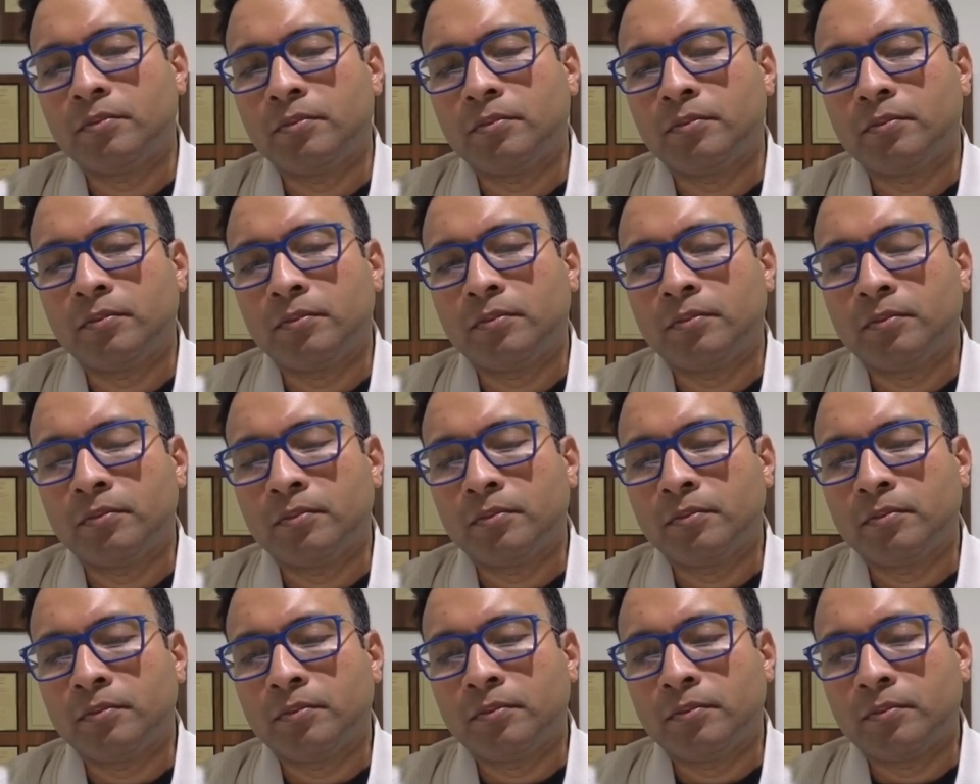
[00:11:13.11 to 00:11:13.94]

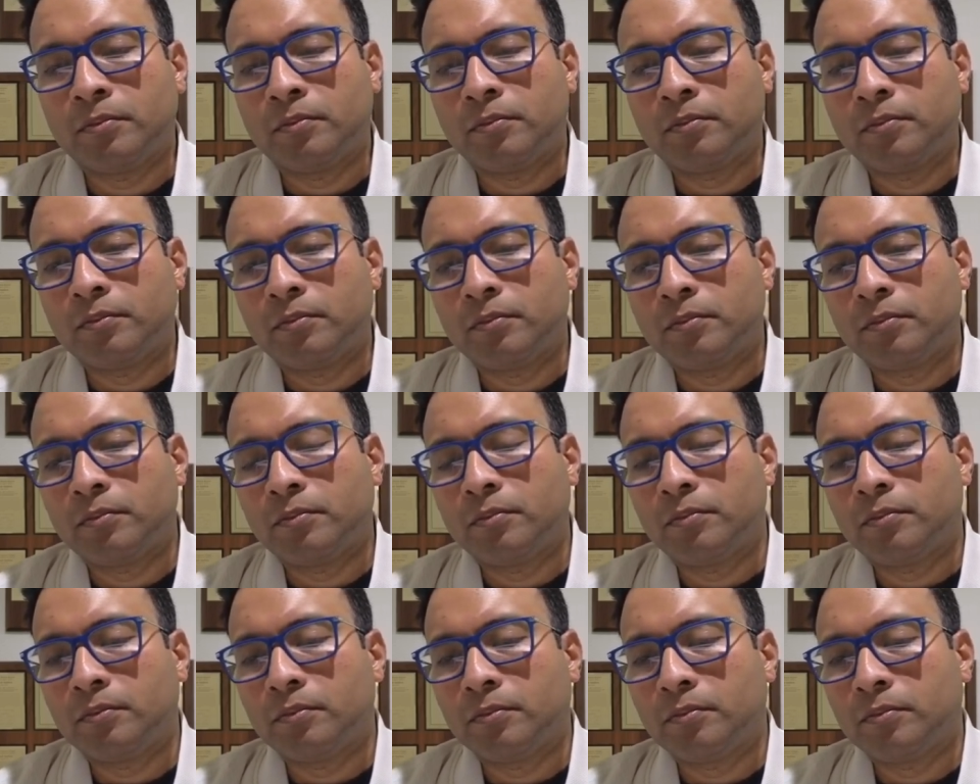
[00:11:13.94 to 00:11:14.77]

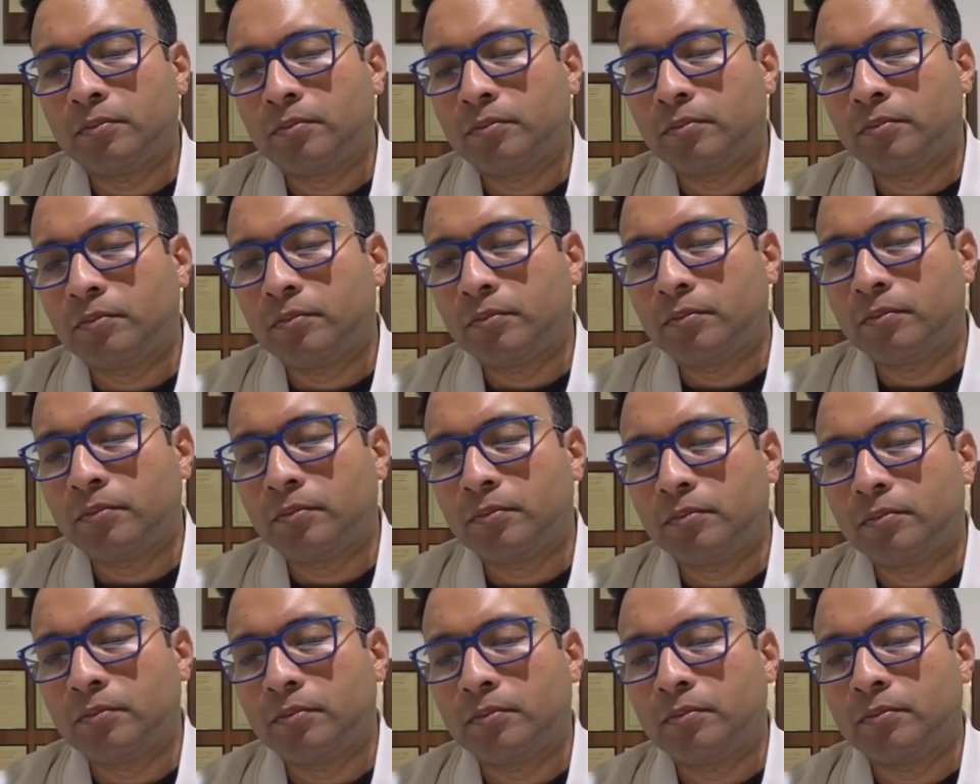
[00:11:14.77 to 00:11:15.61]

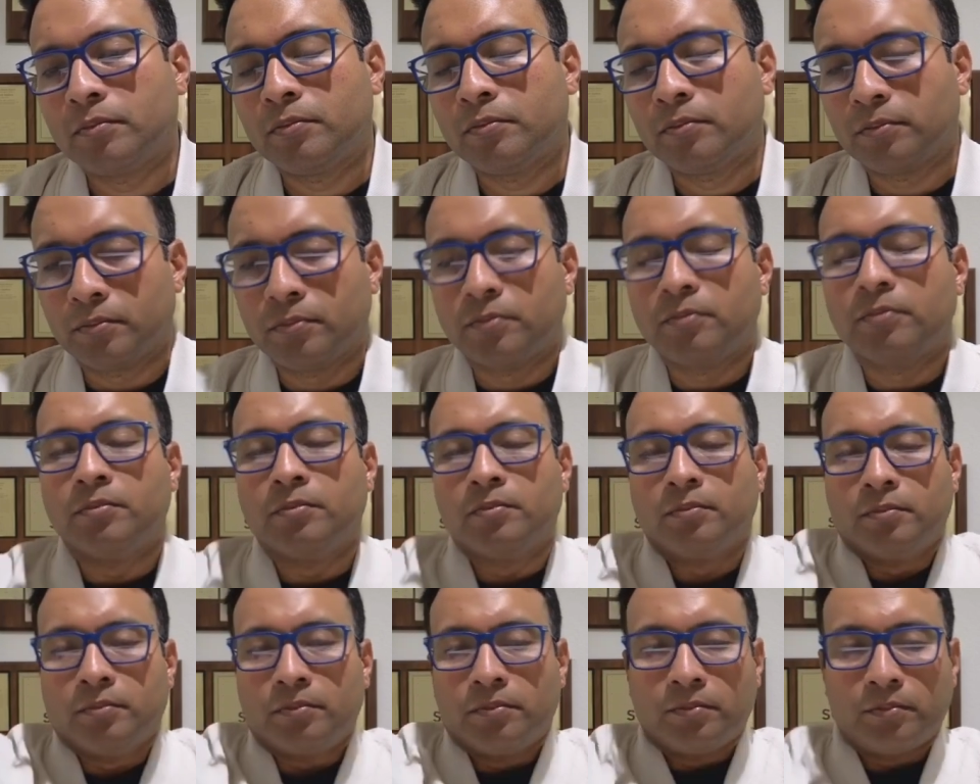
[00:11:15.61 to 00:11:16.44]

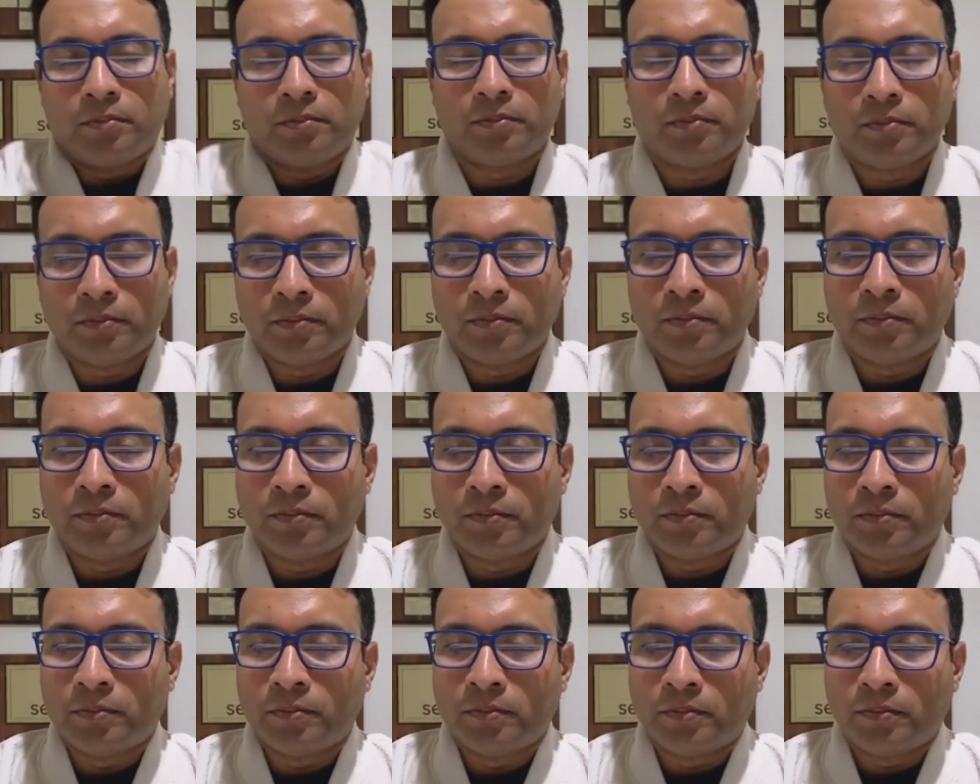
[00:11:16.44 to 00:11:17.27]

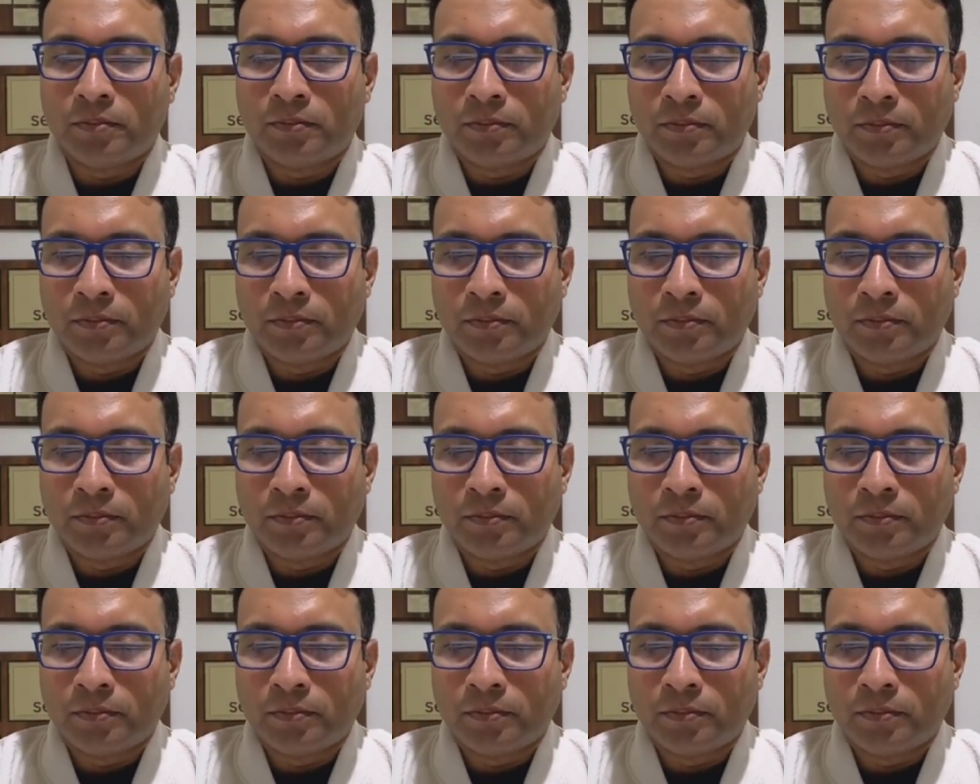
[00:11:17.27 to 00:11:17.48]
The person shown says nothing.